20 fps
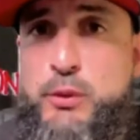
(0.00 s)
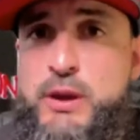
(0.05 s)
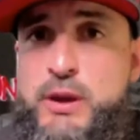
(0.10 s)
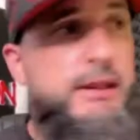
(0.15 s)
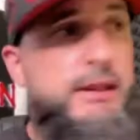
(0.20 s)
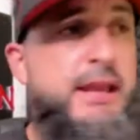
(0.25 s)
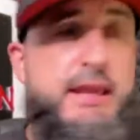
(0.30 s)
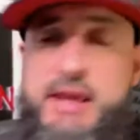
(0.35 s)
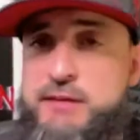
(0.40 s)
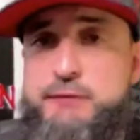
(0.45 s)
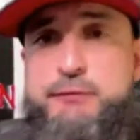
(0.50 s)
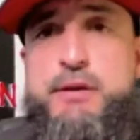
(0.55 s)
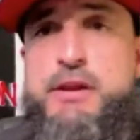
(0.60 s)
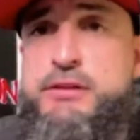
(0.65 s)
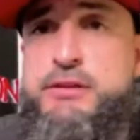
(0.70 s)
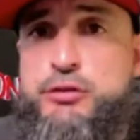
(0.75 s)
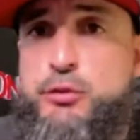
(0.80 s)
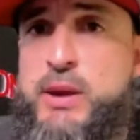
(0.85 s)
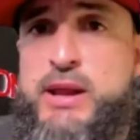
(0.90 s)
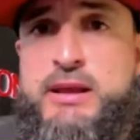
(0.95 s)
Like, if
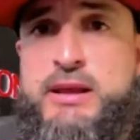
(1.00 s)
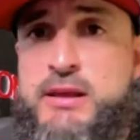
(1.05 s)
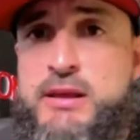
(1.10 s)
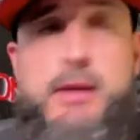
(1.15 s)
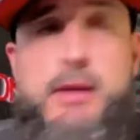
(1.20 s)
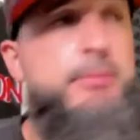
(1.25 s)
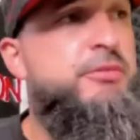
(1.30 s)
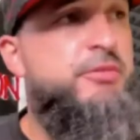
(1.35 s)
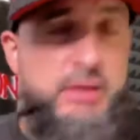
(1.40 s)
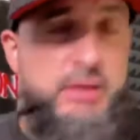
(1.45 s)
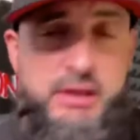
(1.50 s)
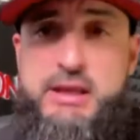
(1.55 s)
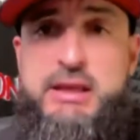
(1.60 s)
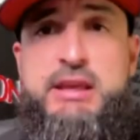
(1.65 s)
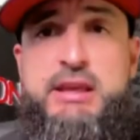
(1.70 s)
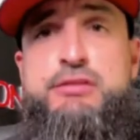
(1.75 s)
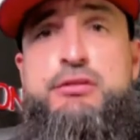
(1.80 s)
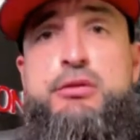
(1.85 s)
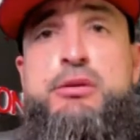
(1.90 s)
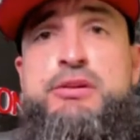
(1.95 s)
a threat comes,
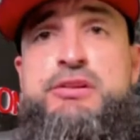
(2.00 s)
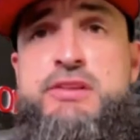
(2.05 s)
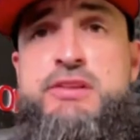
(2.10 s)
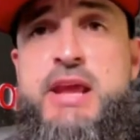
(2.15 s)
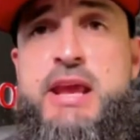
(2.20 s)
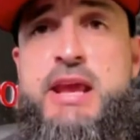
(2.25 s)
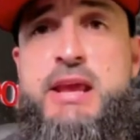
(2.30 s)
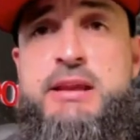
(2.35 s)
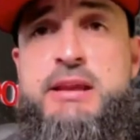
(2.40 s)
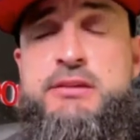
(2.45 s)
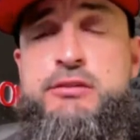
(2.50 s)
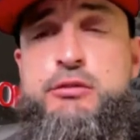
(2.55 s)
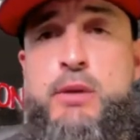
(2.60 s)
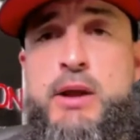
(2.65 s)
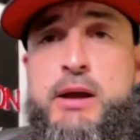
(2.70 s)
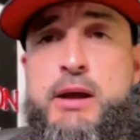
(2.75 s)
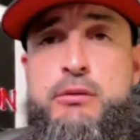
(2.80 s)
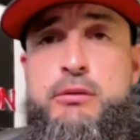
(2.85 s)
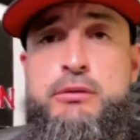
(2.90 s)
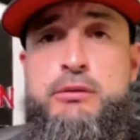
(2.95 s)
he's going to stand his
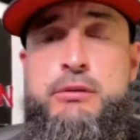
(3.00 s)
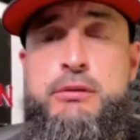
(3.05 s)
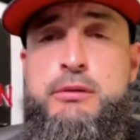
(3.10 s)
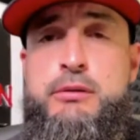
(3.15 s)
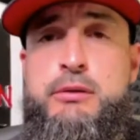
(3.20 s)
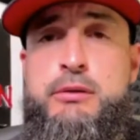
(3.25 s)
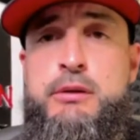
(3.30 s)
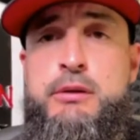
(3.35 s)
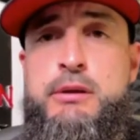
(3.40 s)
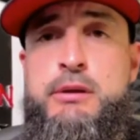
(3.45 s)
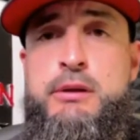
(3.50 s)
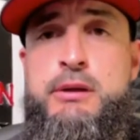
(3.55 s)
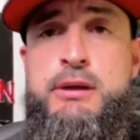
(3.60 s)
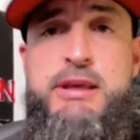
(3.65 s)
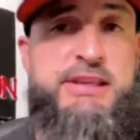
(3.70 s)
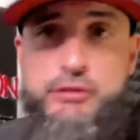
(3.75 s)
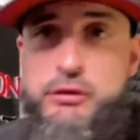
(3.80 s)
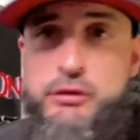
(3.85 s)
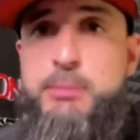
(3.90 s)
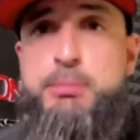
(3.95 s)
ground.
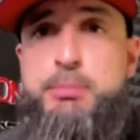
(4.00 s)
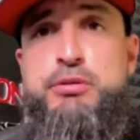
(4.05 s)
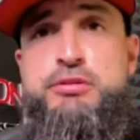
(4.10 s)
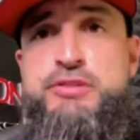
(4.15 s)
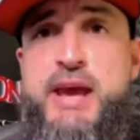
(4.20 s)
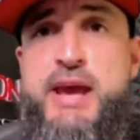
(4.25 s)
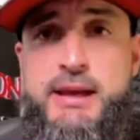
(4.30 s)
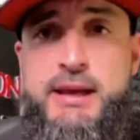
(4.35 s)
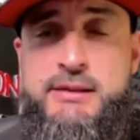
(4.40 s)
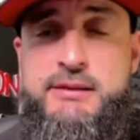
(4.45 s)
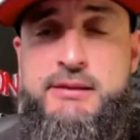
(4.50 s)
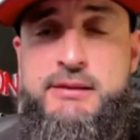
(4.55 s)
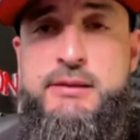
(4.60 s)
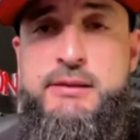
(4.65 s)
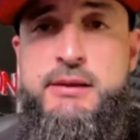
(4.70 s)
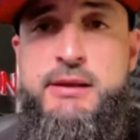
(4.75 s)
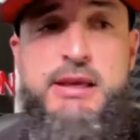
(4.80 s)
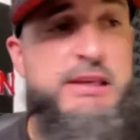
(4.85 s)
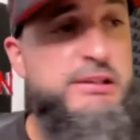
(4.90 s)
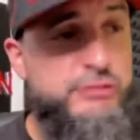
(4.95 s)
He's going to protect.
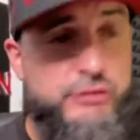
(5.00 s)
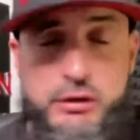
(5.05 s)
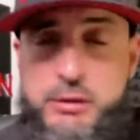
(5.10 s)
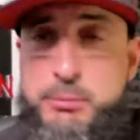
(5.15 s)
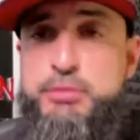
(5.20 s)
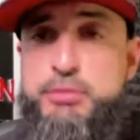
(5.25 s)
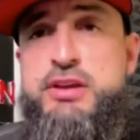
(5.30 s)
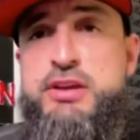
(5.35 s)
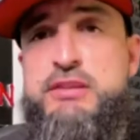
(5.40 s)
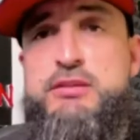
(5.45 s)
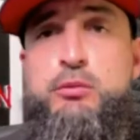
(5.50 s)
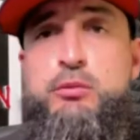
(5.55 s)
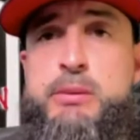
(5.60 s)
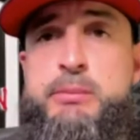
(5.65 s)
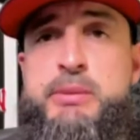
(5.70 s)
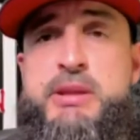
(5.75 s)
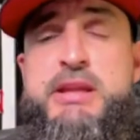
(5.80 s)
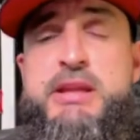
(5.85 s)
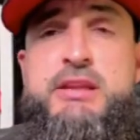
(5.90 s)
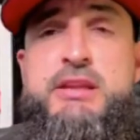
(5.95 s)
He's going to protect the
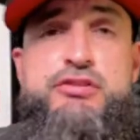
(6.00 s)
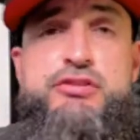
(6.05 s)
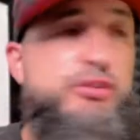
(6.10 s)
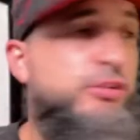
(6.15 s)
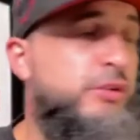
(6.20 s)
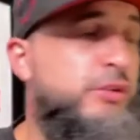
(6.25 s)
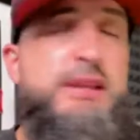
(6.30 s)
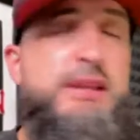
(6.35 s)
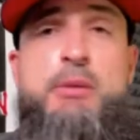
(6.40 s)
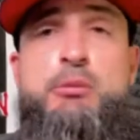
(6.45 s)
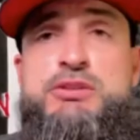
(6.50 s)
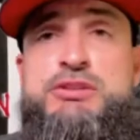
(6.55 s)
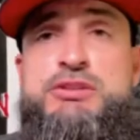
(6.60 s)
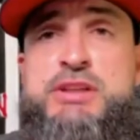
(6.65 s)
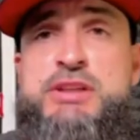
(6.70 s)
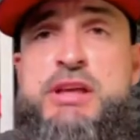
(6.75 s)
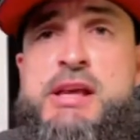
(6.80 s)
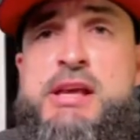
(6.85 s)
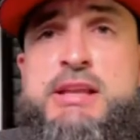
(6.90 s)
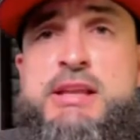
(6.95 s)
women and the children. It
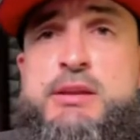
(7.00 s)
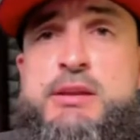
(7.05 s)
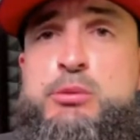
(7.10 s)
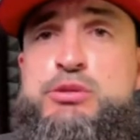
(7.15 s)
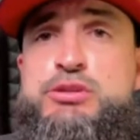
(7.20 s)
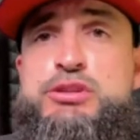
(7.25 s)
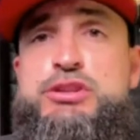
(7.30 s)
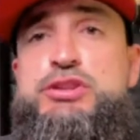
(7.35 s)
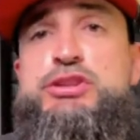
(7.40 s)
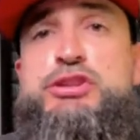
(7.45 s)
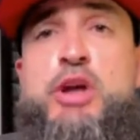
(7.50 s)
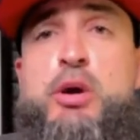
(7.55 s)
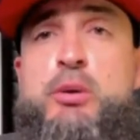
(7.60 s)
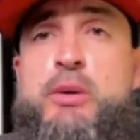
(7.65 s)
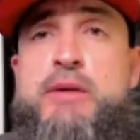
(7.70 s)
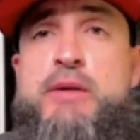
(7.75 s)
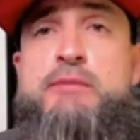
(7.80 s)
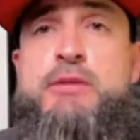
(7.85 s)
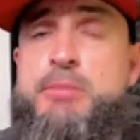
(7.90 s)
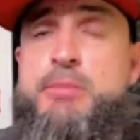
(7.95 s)
was to show
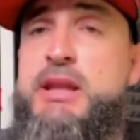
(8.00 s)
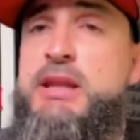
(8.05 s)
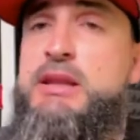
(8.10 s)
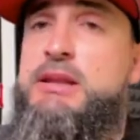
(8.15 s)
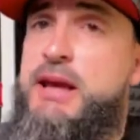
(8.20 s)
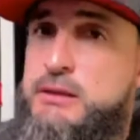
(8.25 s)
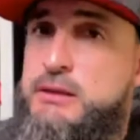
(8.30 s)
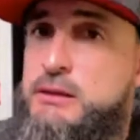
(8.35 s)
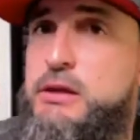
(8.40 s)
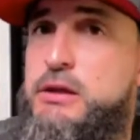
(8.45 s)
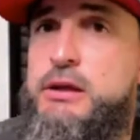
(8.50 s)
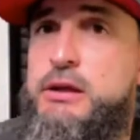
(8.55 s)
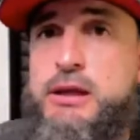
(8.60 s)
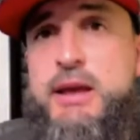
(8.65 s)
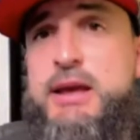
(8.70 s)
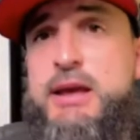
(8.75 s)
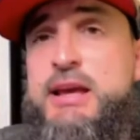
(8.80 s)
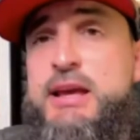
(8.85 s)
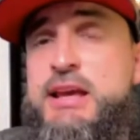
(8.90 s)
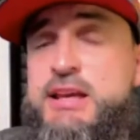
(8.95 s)
everybody, like, look,
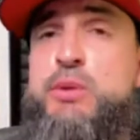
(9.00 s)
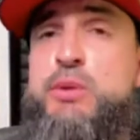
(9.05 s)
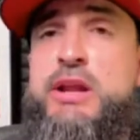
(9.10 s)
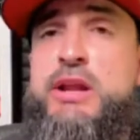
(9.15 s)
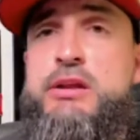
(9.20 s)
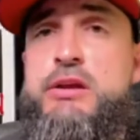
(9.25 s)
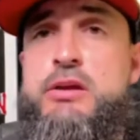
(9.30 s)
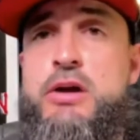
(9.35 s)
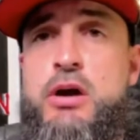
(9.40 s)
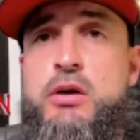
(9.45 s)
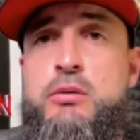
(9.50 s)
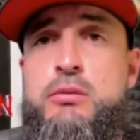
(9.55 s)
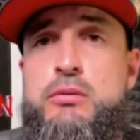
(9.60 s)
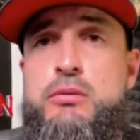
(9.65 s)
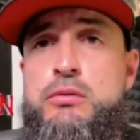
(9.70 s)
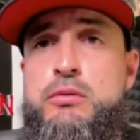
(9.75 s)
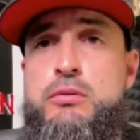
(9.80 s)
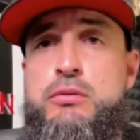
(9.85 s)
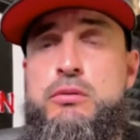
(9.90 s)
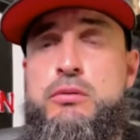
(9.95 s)
he's ready to go.
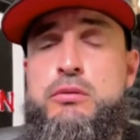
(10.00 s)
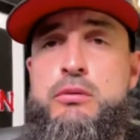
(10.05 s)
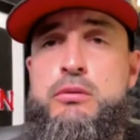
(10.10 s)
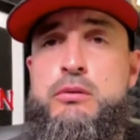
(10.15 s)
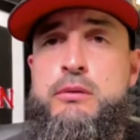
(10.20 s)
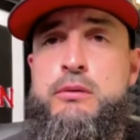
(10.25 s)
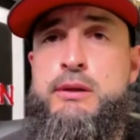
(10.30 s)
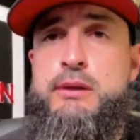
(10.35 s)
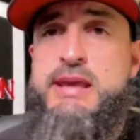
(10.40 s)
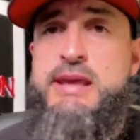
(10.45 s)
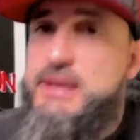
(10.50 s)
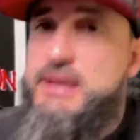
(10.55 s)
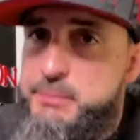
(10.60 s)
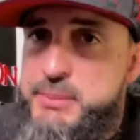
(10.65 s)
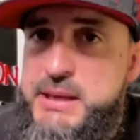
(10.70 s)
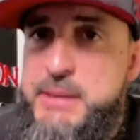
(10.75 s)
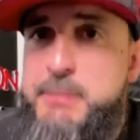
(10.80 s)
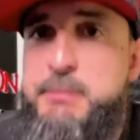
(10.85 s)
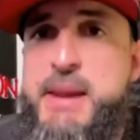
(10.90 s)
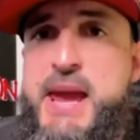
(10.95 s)
He can
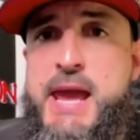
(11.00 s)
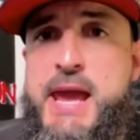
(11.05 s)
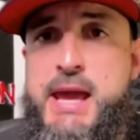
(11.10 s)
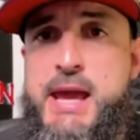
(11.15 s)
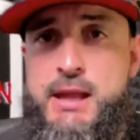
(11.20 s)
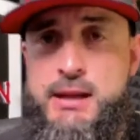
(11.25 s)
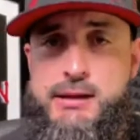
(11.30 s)
be a man.